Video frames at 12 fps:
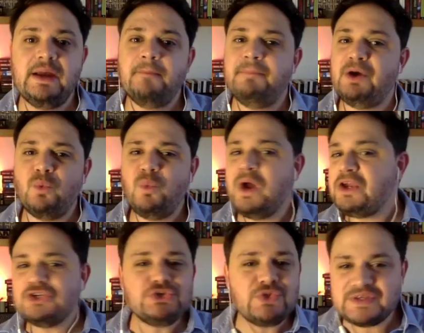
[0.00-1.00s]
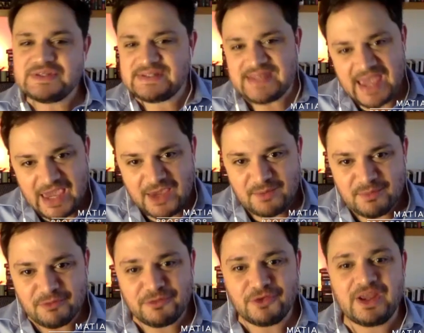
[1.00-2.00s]
But one could do the same
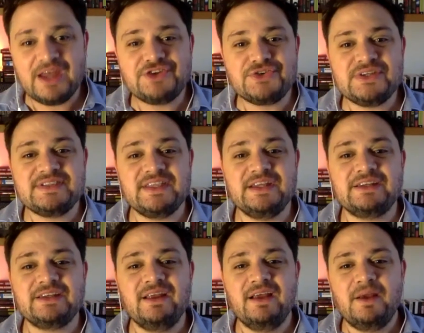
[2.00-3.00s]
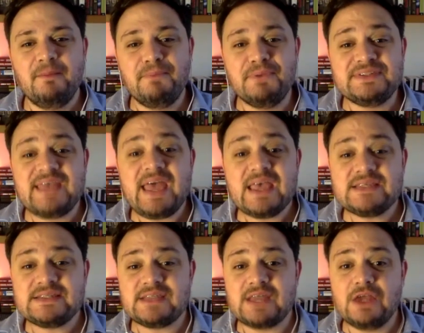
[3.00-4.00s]
for countries that
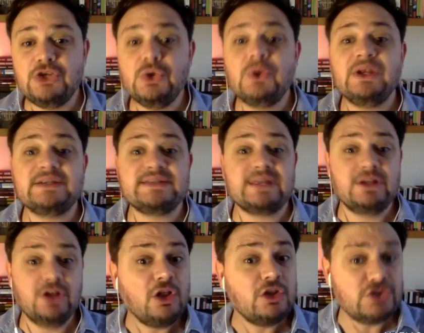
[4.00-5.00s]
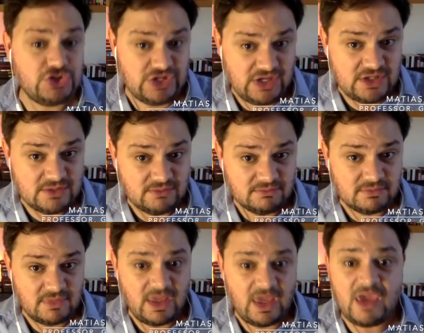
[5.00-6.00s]
possess nuclear technology,
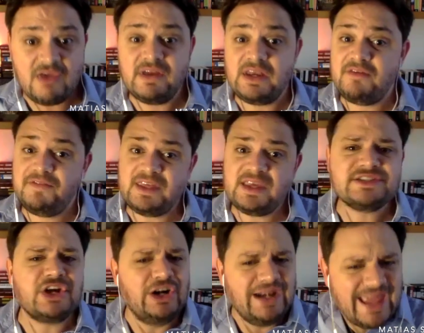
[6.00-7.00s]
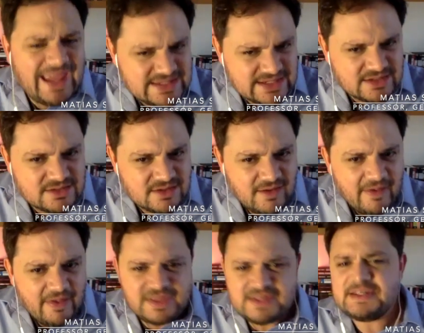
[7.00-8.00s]
even if these are latent.
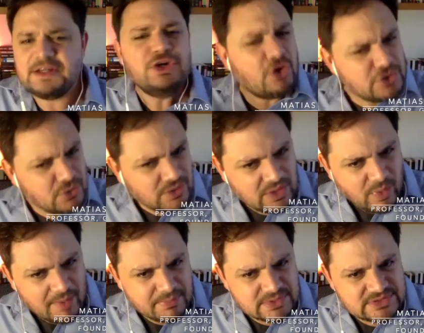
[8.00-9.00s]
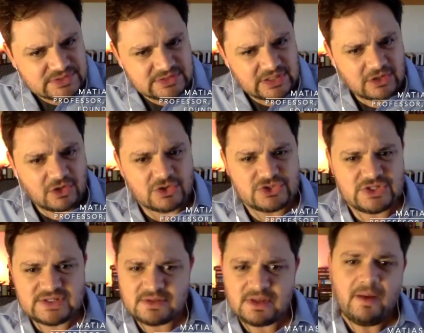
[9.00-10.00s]
These are not nuclear weapons
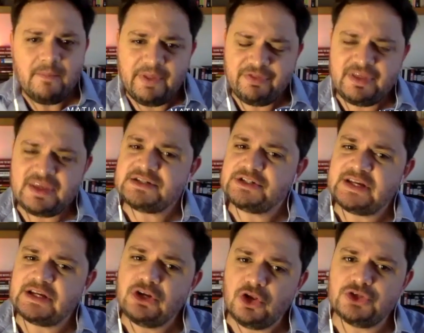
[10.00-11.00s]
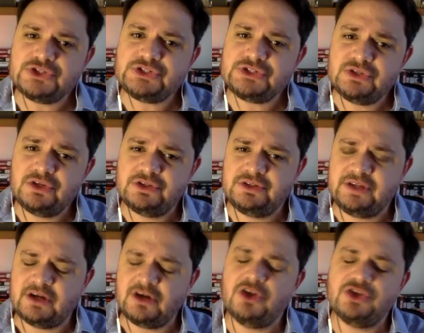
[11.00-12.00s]
technologies, but these are technologies
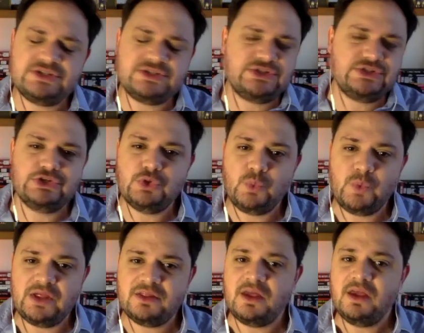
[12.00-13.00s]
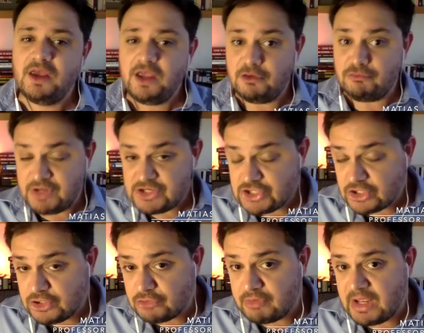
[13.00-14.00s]
to do with enriching
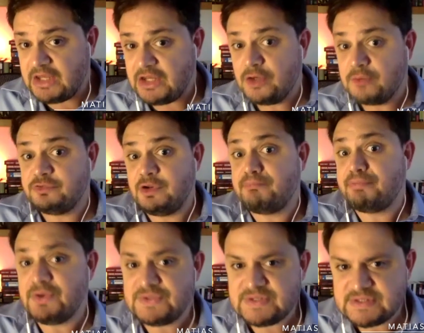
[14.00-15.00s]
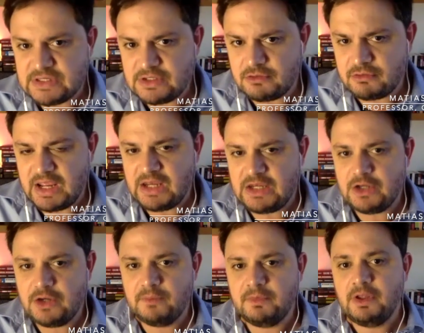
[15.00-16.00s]
uranium, reprocessing
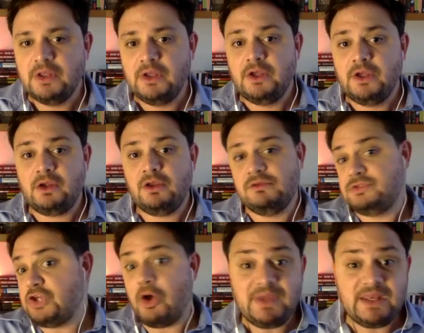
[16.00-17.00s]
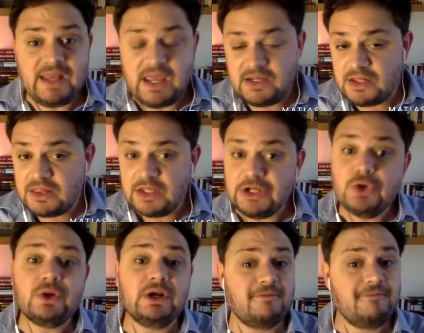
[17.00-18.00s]
uranium, dominating the
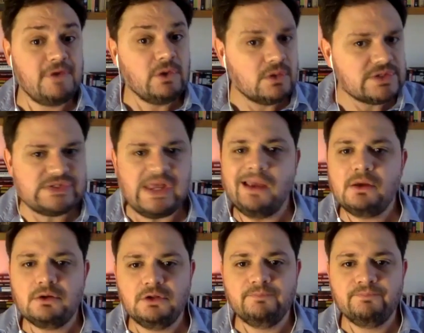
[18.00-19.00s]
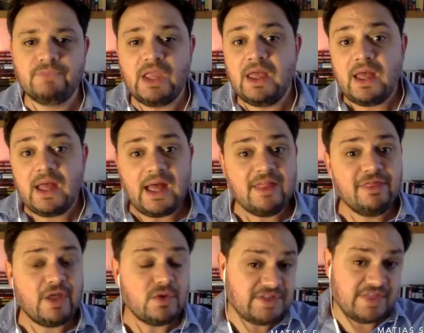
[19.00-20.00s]
nuclear fuel cycle, and
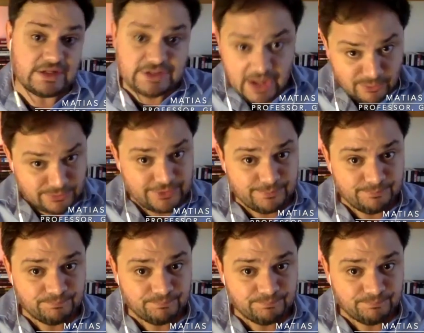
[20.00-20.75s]
those that don't.